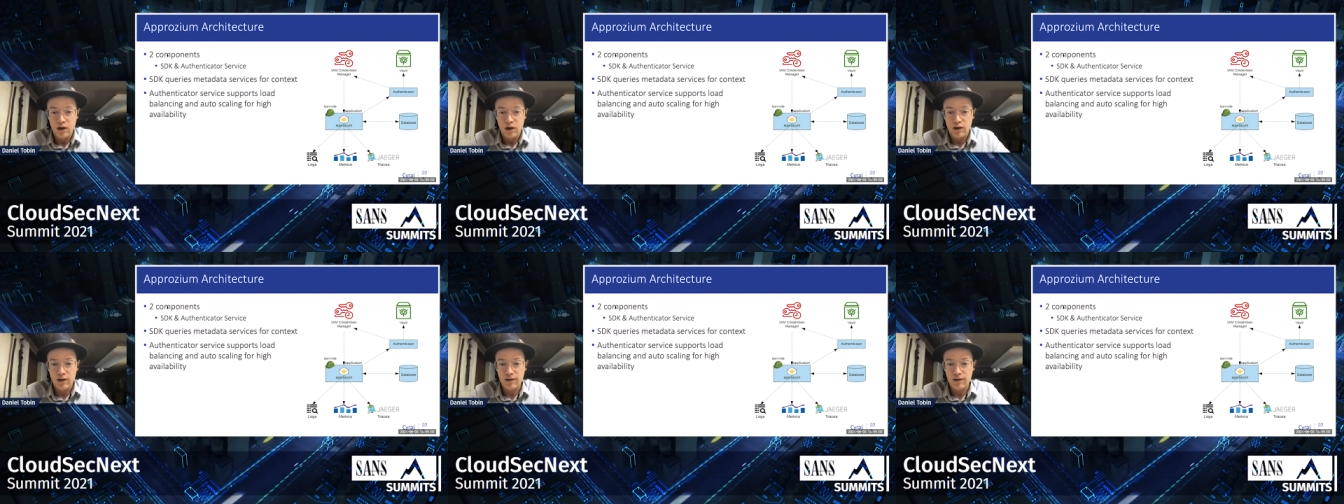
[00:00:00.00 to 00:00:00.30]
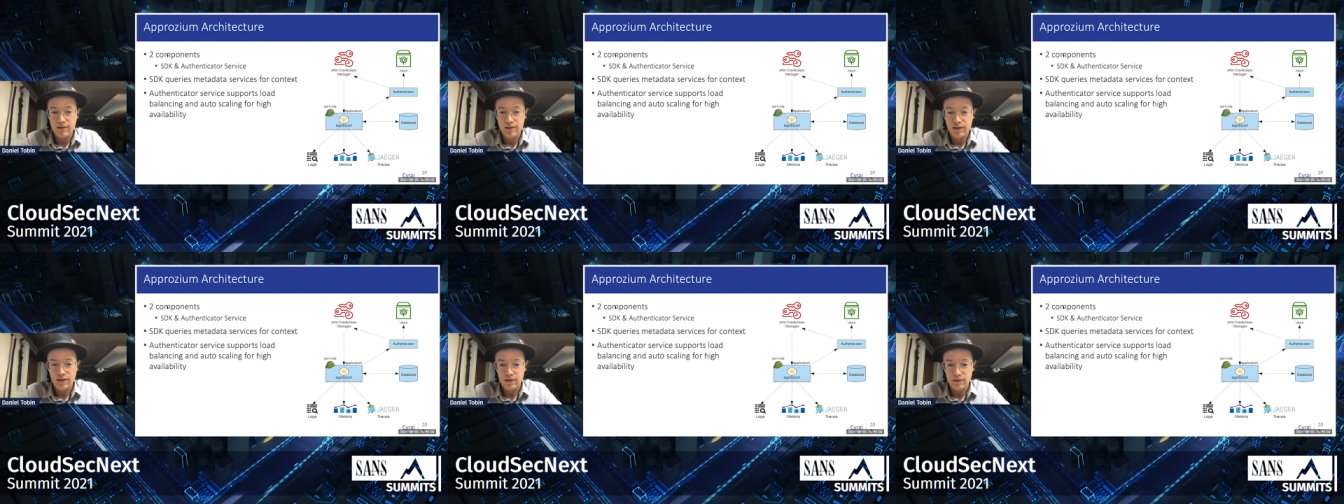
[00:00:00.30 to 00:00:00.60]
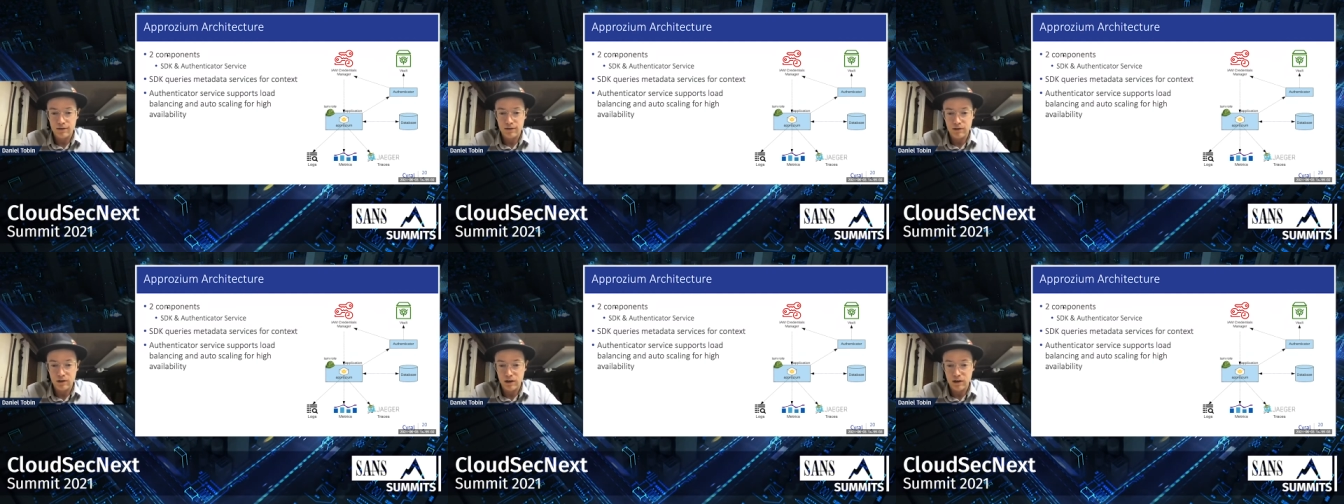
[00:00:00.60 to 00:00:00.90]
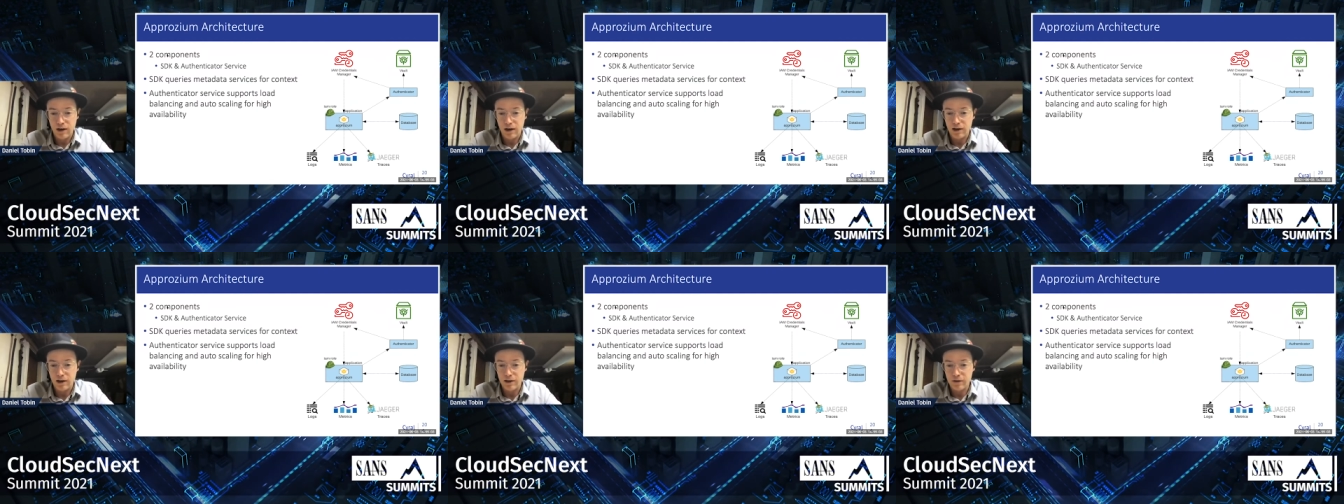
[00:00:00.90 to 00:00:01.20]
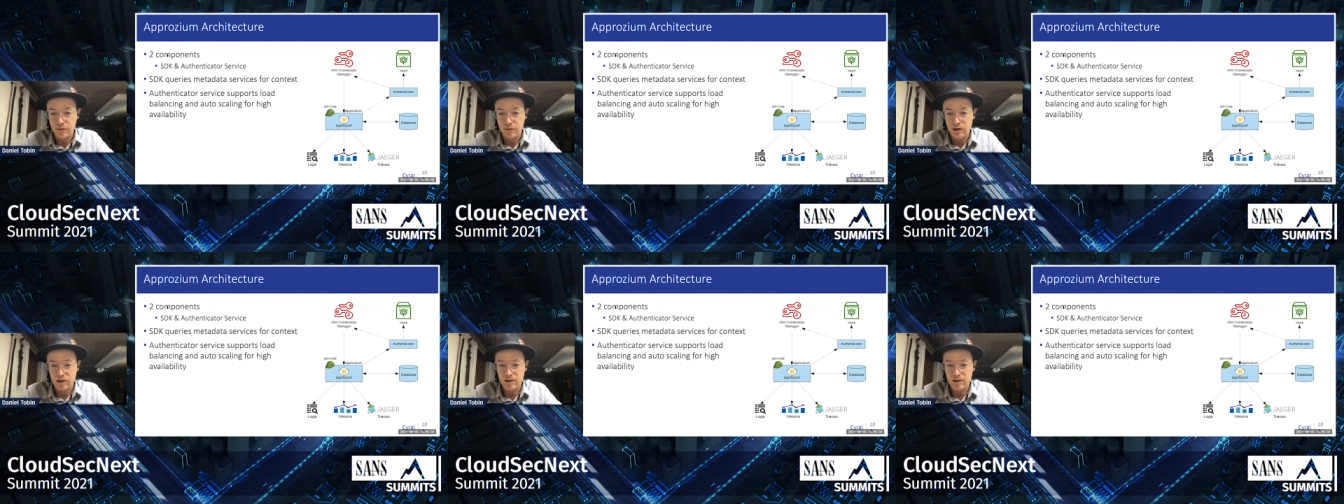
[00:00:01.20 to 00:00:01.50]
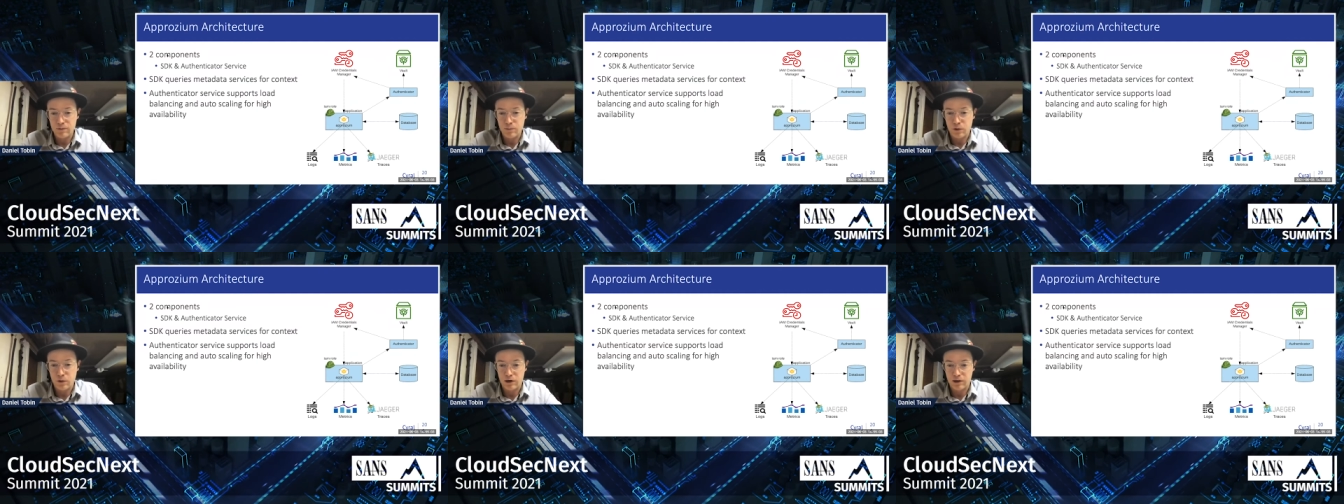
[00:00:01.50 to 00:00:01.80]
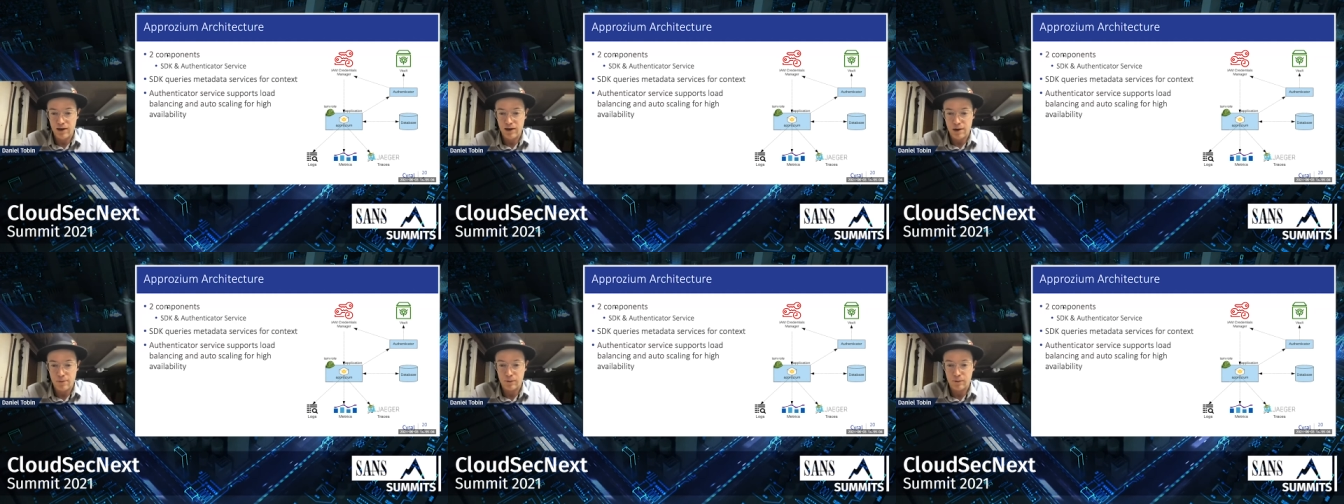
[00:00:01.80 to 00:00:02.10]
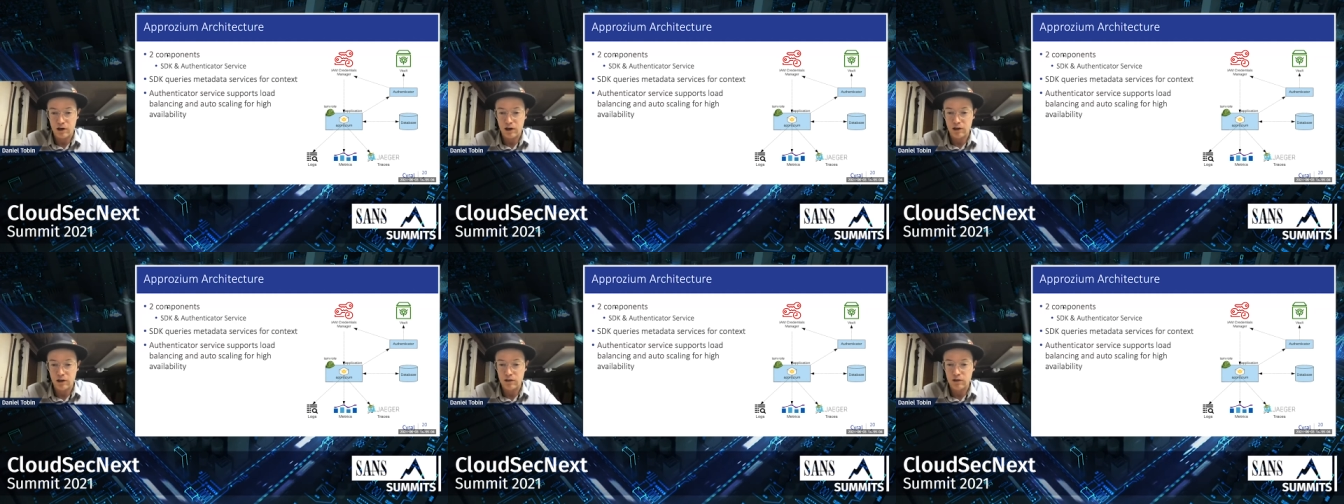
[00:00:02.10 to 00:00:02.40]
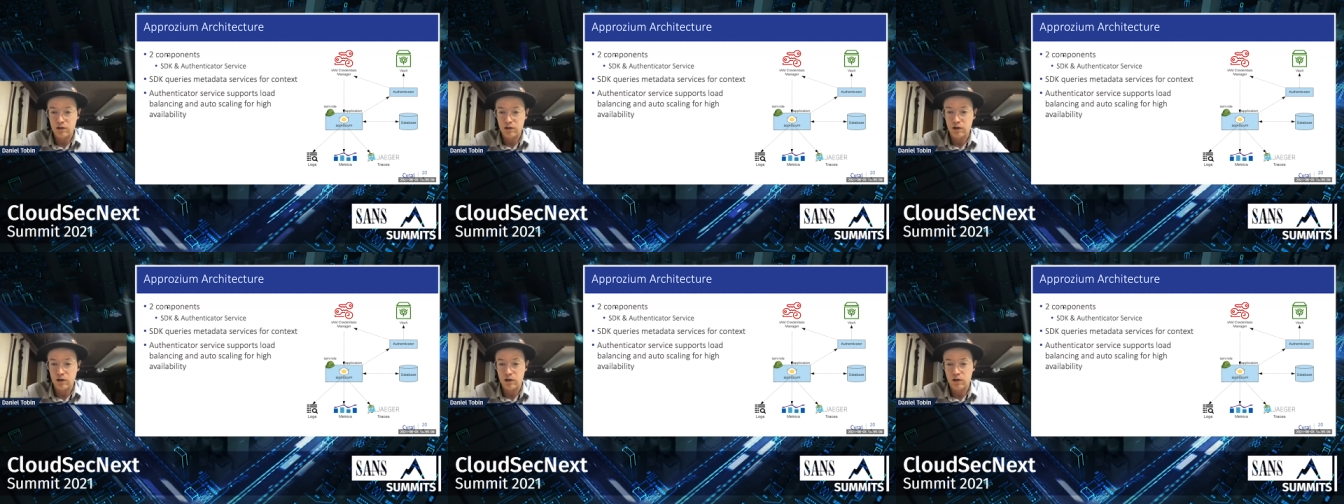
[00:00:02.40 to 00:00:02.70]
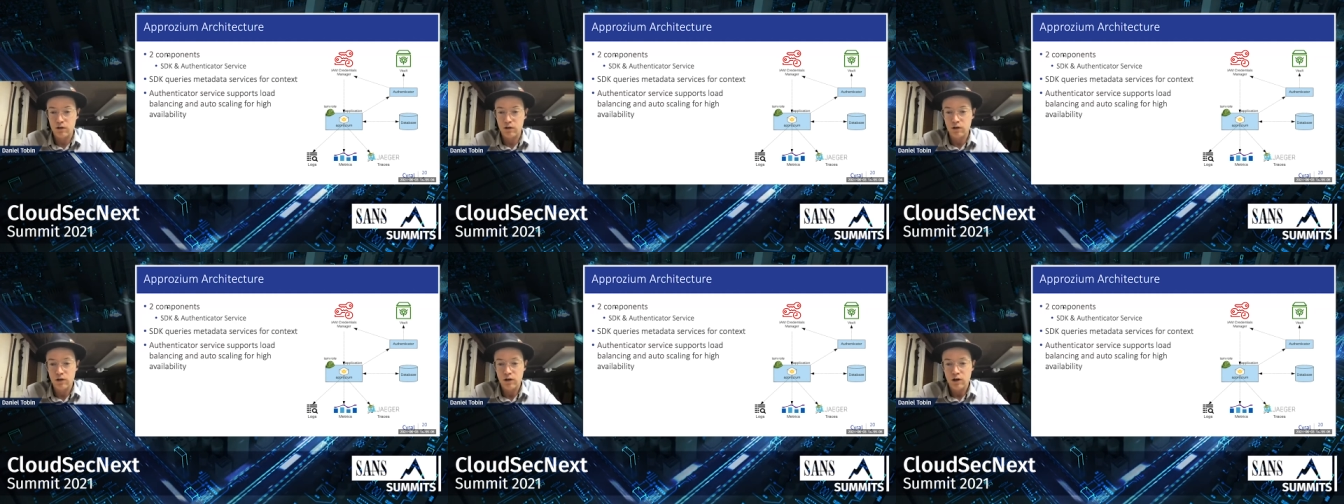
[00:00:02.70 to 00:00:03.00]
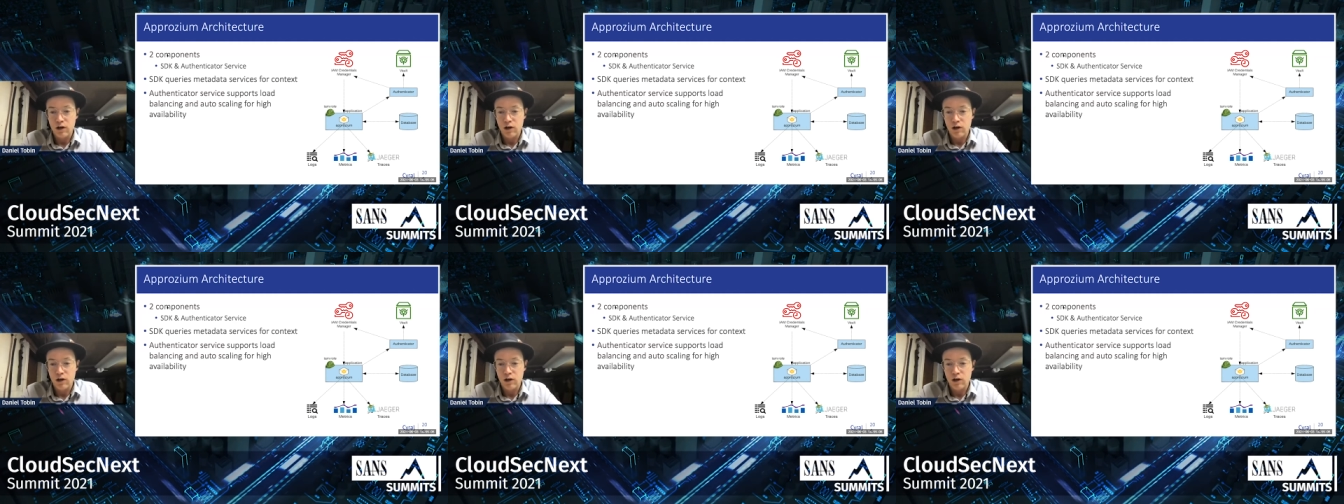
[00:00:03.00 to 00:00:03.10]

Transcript: an SDK that runs as part of the application code,